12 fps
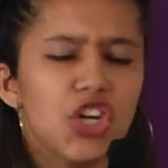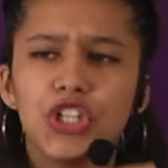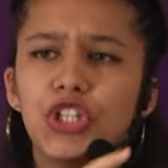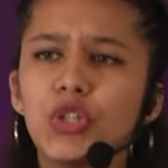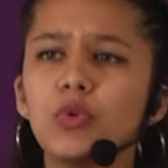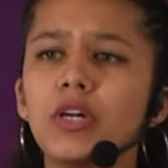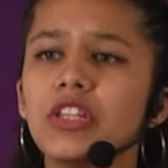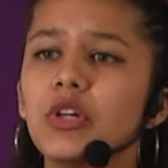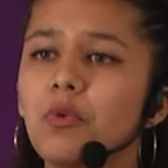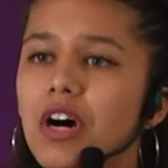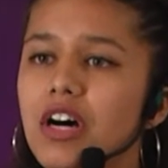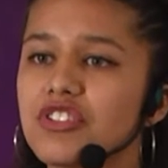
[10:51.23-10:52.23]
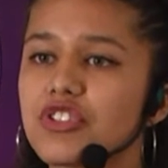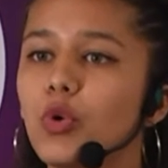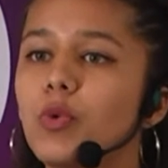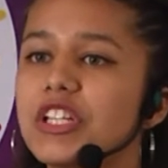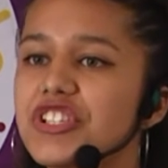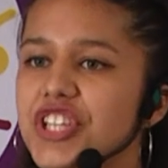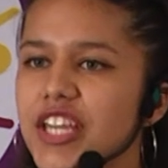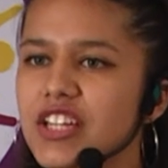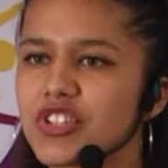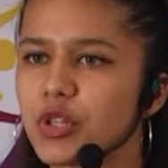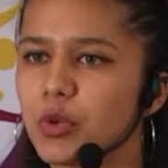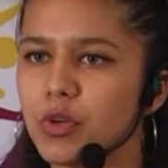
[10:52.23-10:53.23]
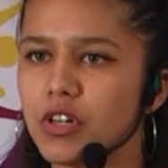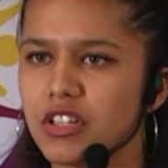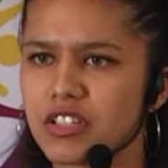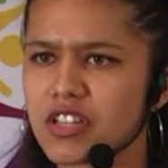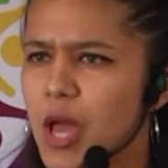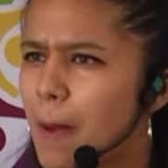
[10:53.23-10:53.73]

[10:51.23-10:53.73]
You are the ones who will change the world.